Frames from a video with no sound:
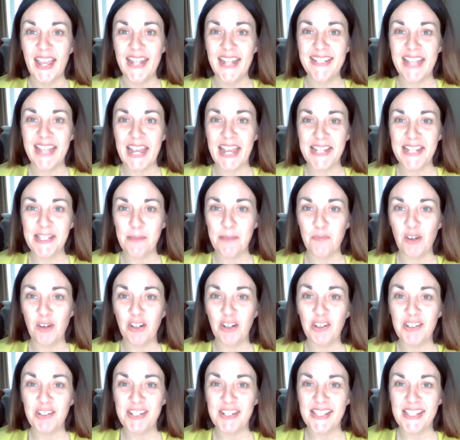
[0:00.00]
test them
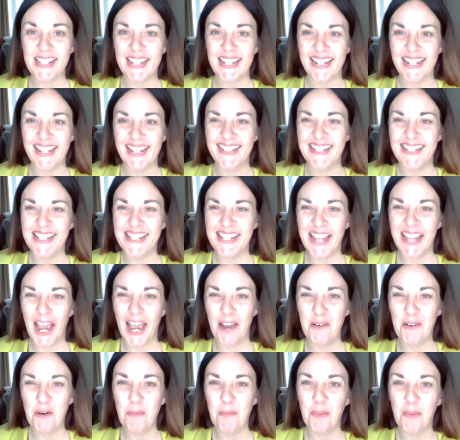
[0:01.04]
rigorously to see how
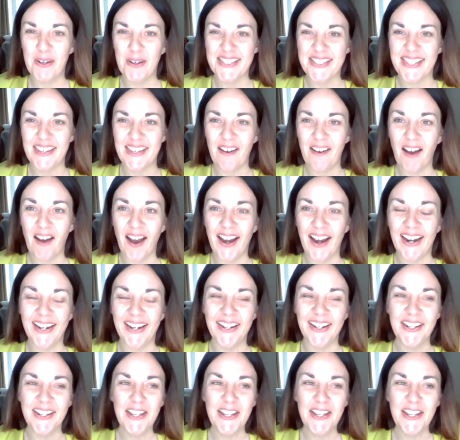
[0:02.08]
robust they are.